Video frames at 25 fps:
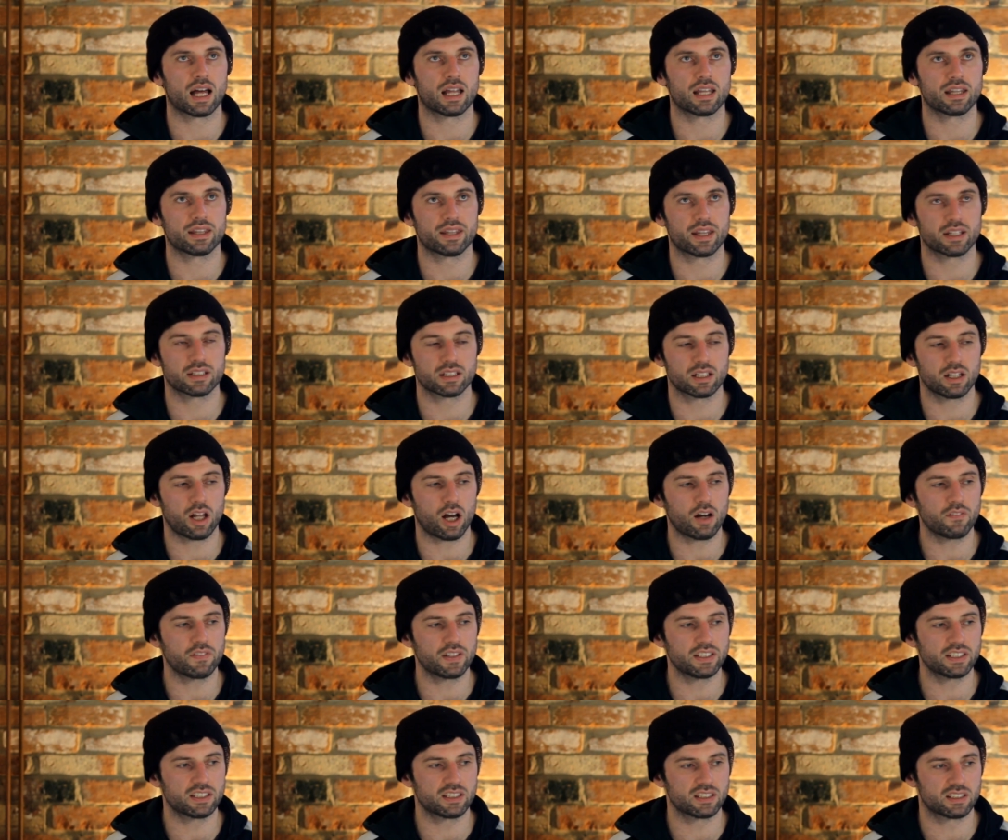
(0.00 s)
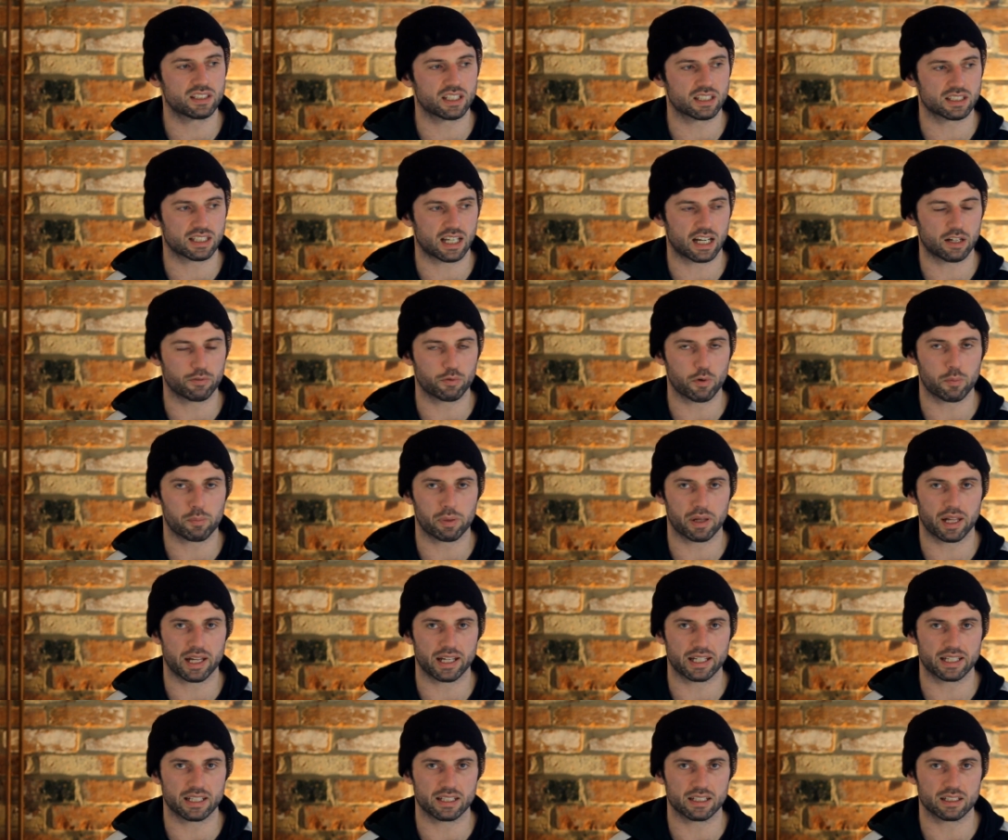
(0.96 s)
there's a lot of instances, like if we're
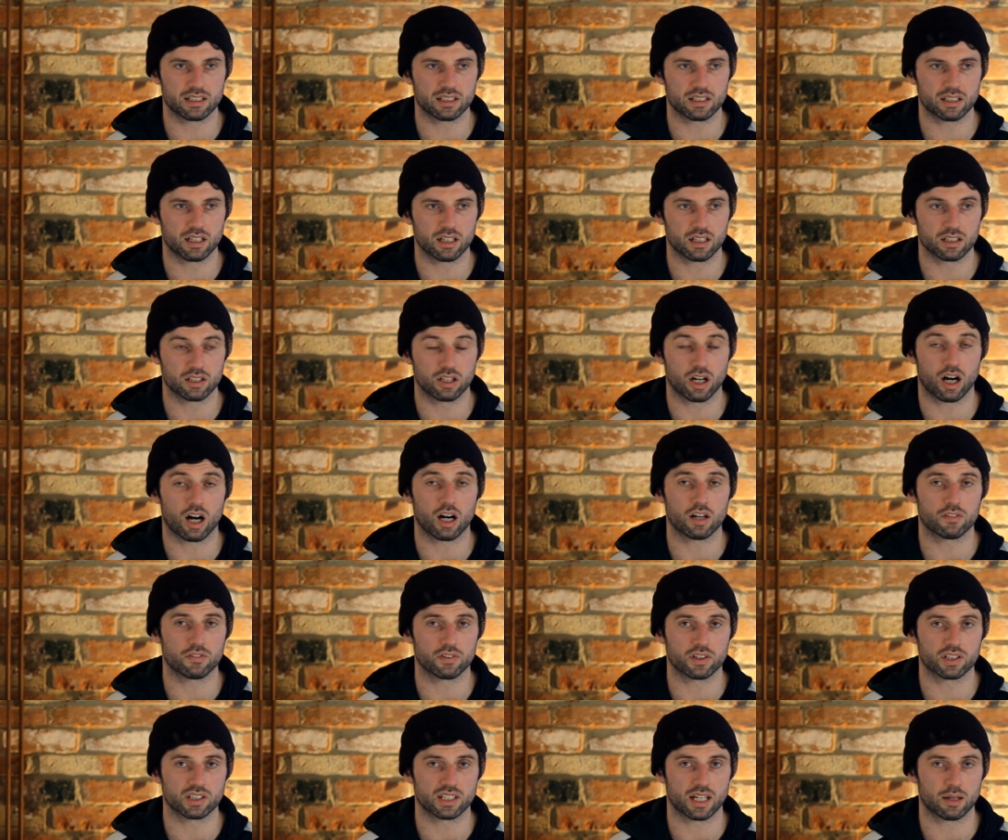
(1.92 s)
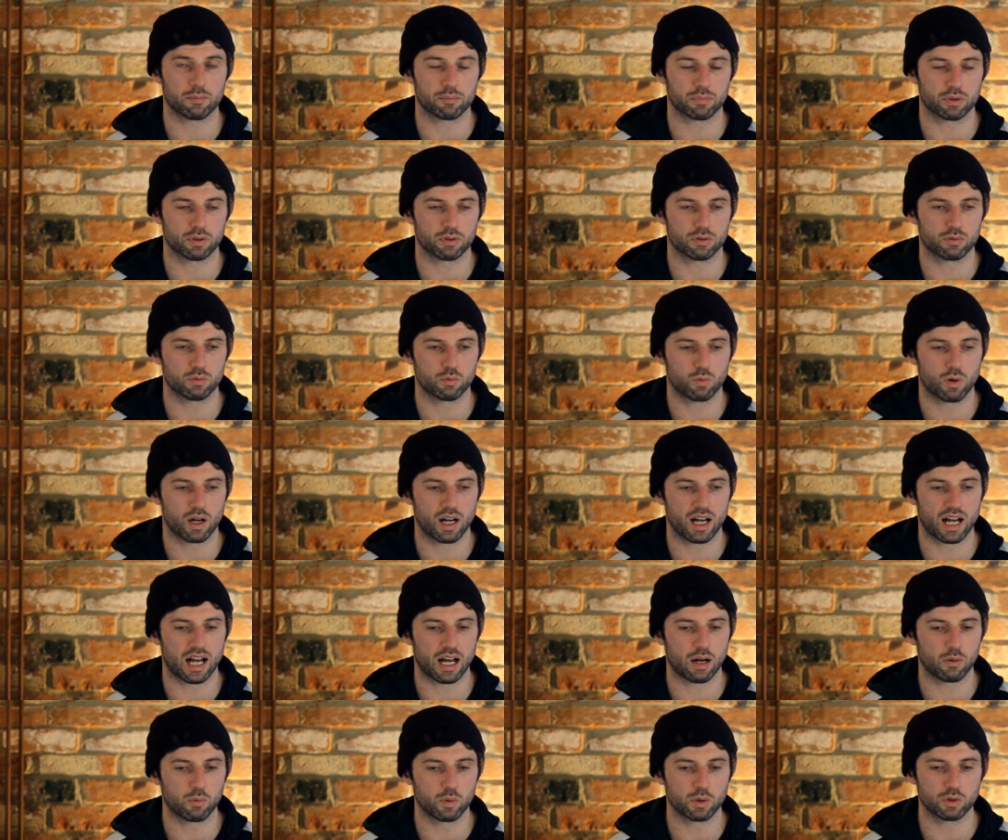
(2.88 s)
playing guard, for example,
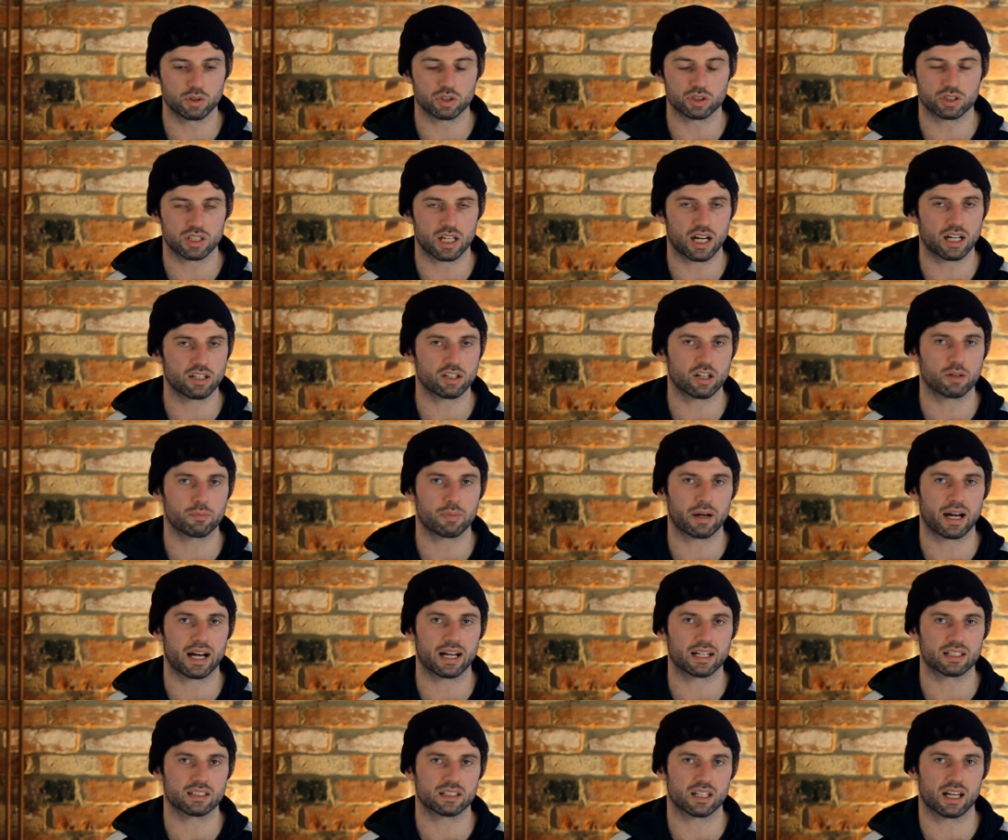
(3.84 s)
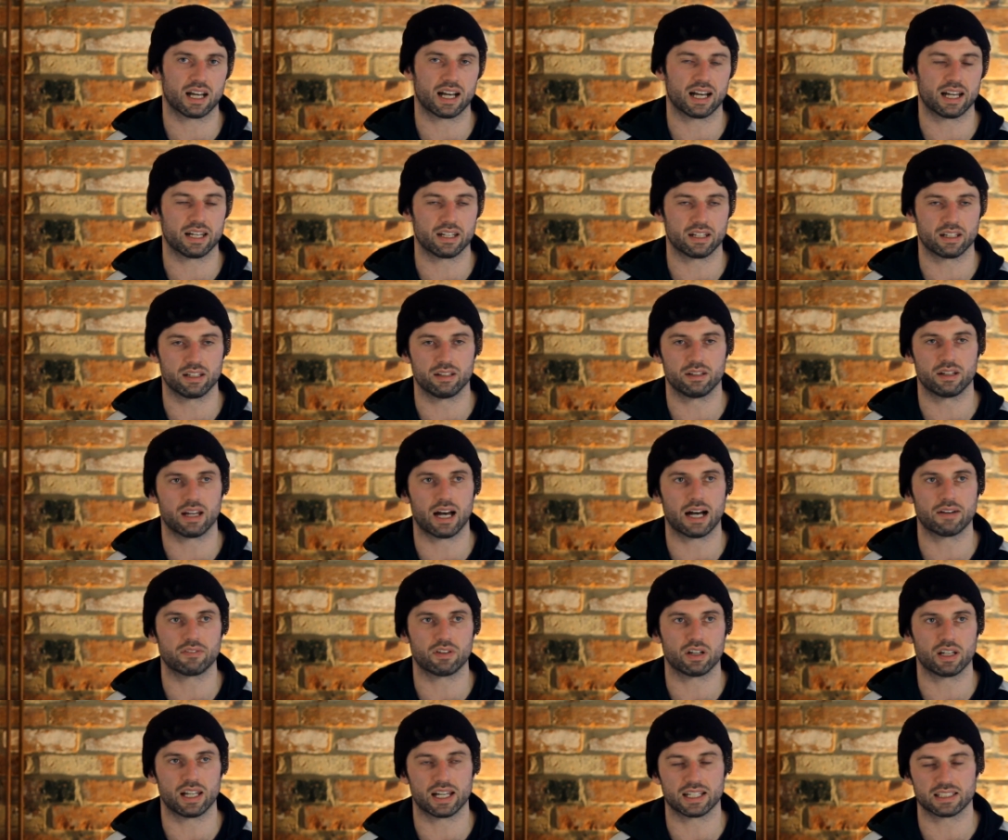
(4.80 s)
where we'll just lie on our backs and
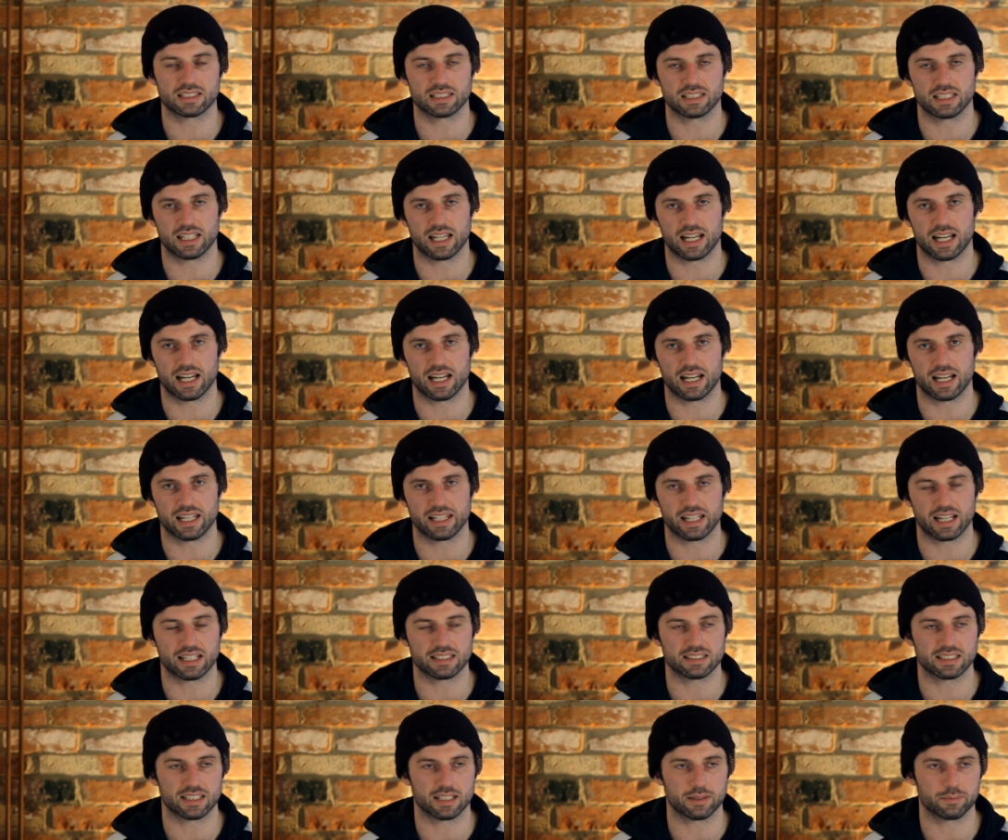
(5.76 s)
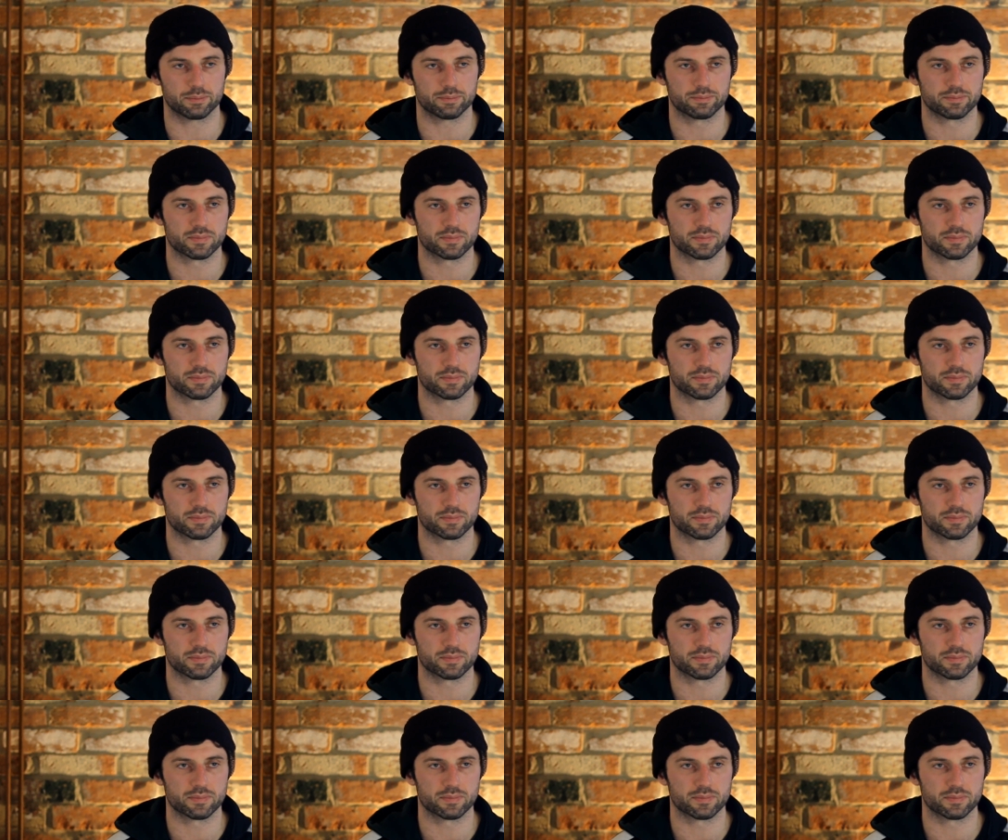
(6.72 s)
have our legs in the air and that's it.